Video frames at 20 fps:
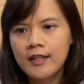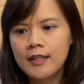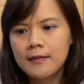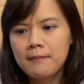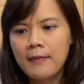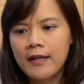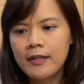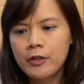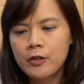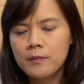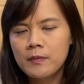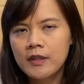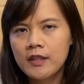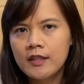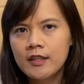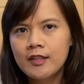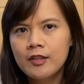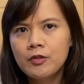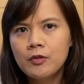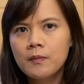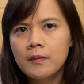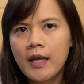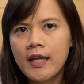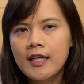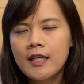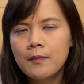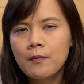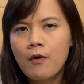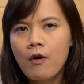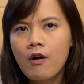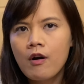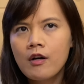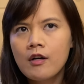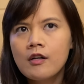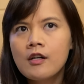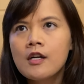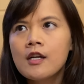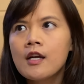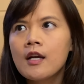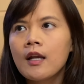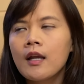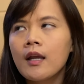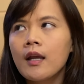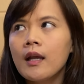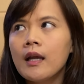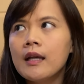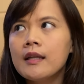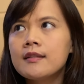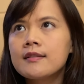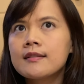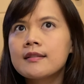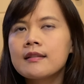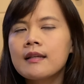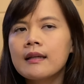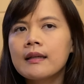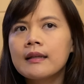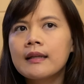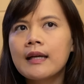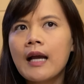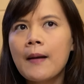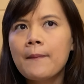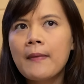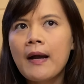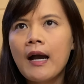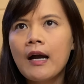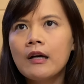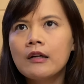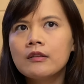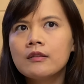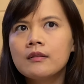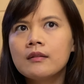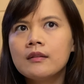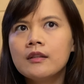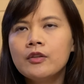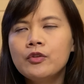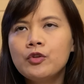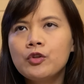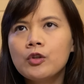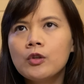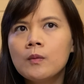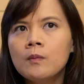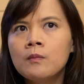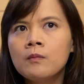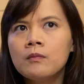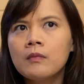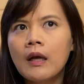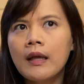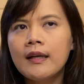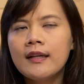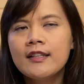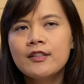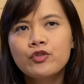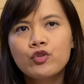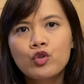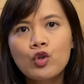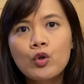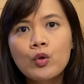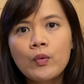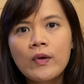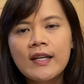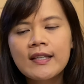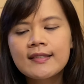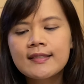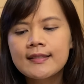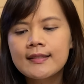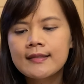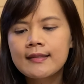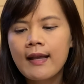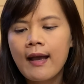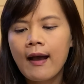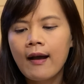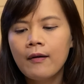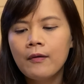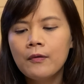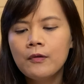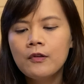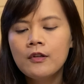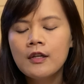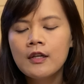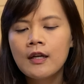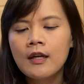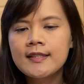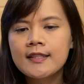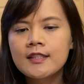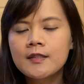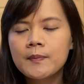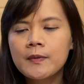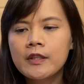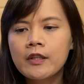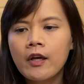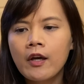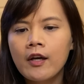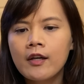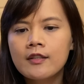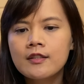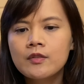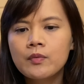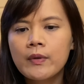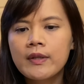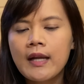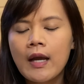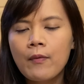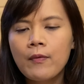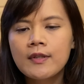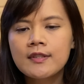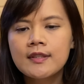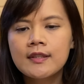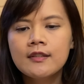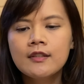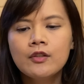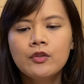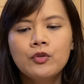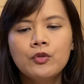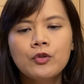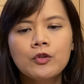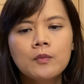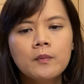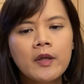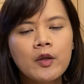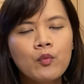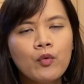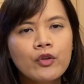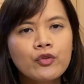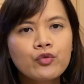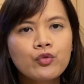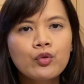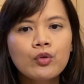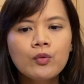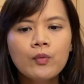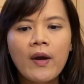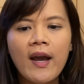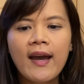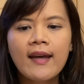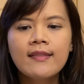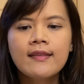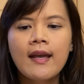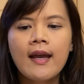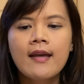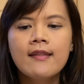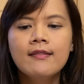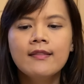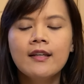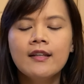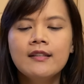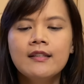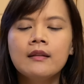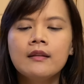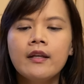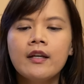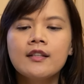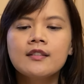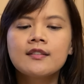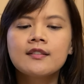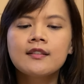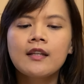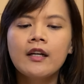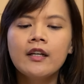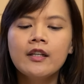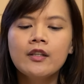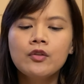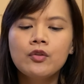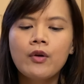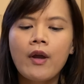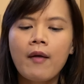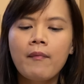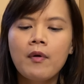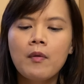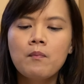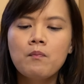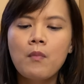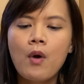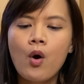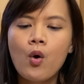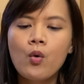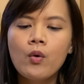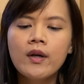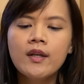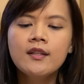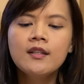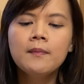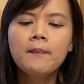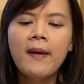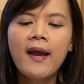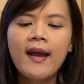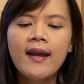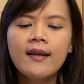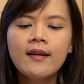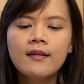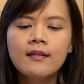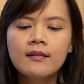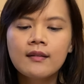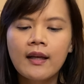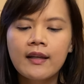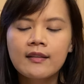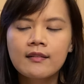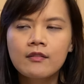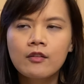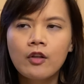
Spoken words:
in my humidity dome anymore. It's come out the dome at least 2 weeks now, just because when I was in the dome it was too wet, and then they're starting to have a mold in the bag, like